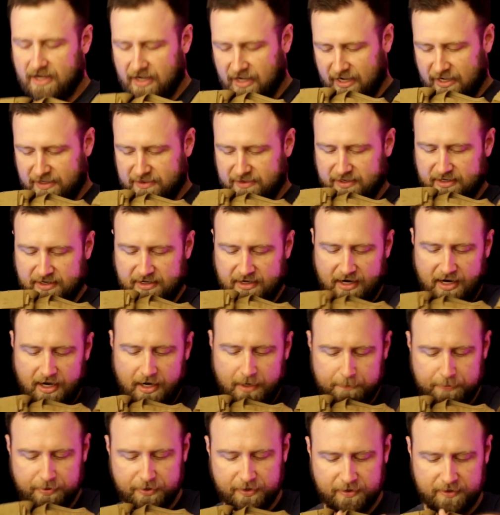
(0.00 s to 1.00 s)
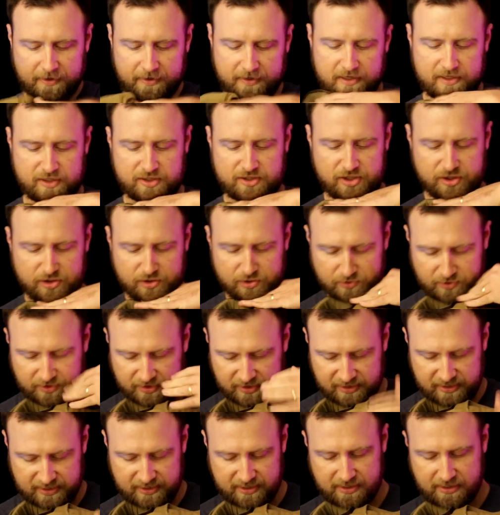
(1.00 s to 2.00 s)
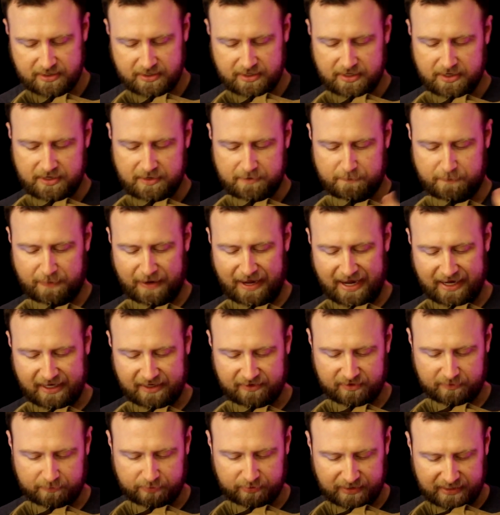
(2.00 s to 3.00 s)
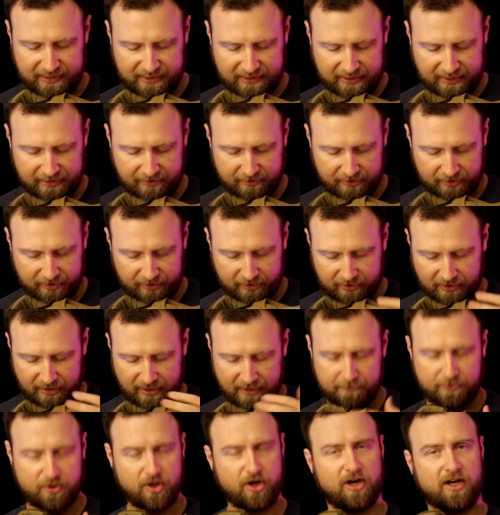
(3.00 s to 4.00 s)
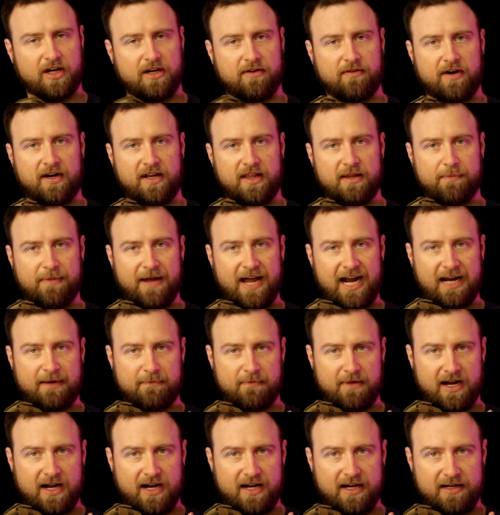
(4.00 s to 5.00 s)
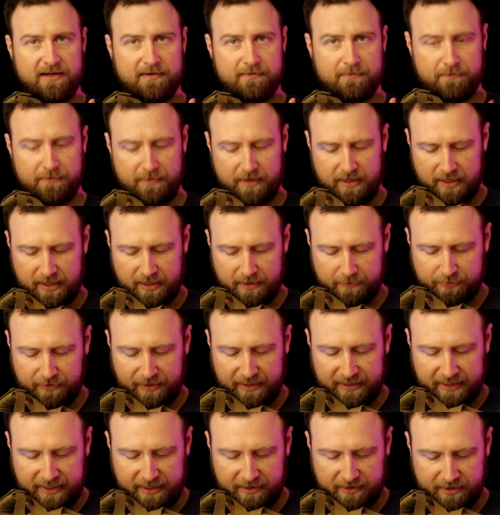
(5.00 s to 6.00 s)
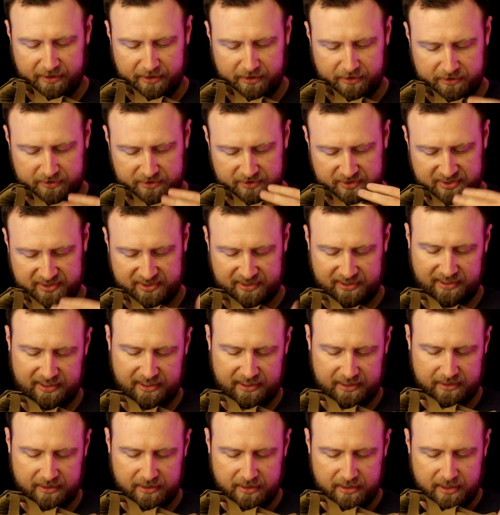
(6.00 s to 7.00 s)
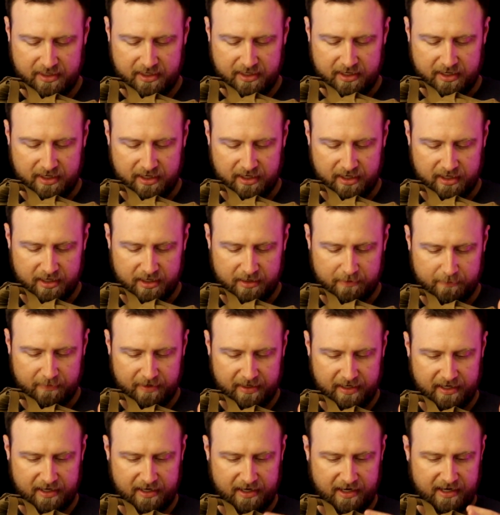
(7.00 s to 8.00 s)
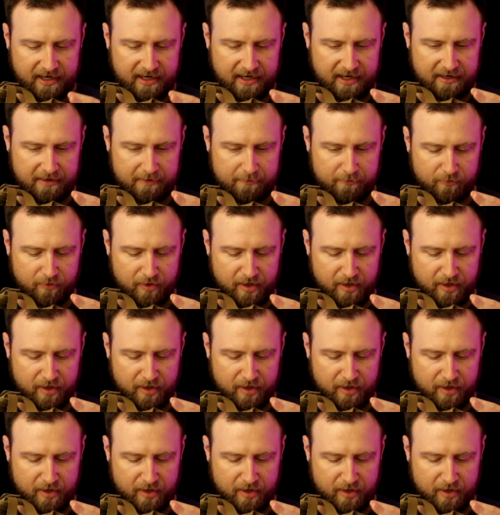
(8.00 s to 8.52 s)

and then up into the back of the plate carrier. I'm currently running the back of my plate carrier, slick, and I am